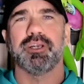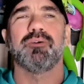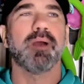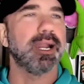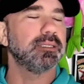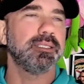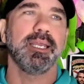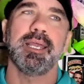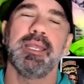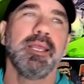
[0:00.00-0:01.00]
there right at
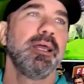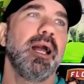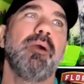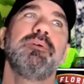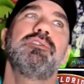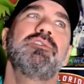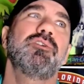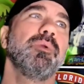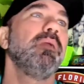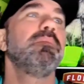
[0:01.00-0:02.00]
the end. I was
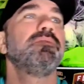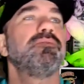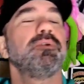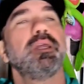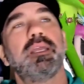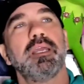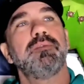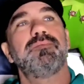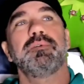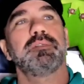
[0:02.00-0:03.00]
screaming for the
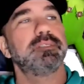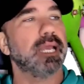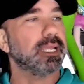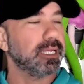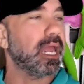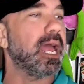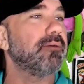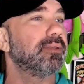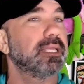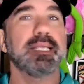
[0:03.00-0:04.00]
kid for the second
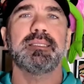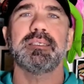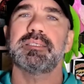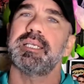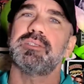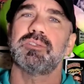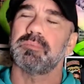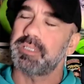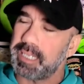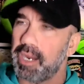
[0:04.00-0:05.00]
half. Get this kid
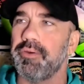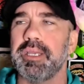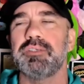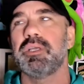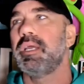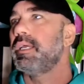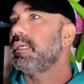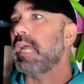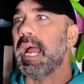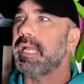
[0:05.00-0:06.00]
some carries.
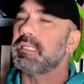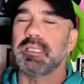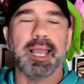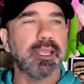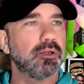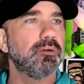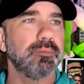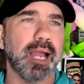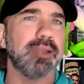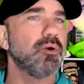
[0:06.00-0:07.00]
I like
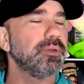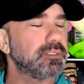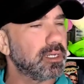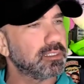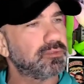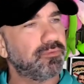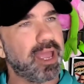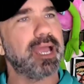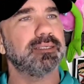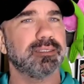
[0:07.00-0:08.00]
him. I know he's not as
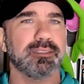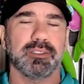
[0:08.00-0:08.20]
fast as